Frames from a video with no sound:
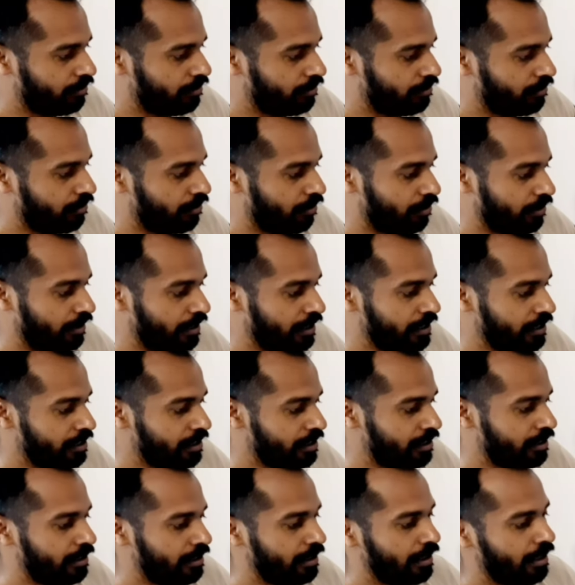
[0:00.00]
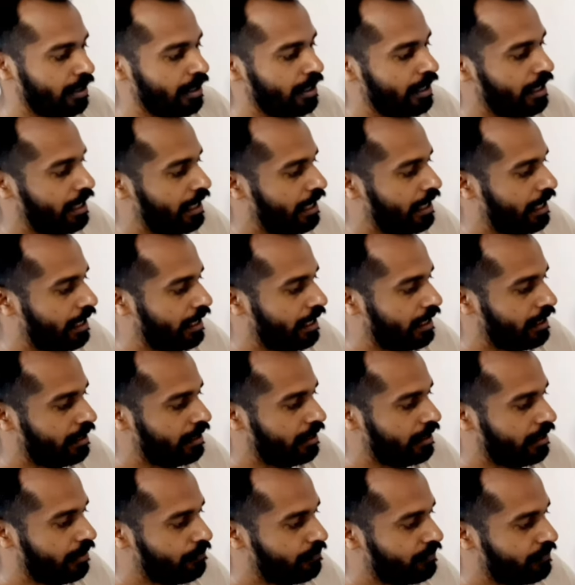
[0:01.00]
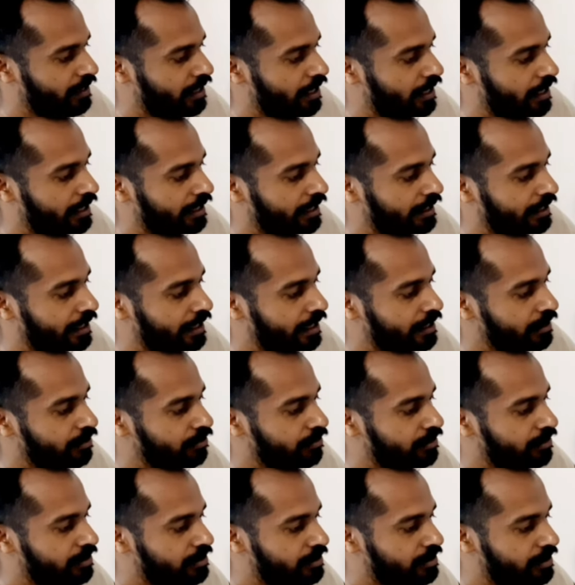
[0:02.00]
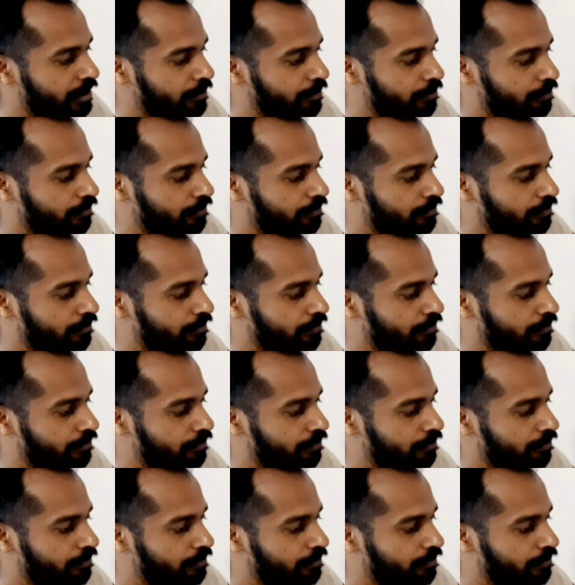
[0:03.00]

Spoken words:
corner, and again to this shape.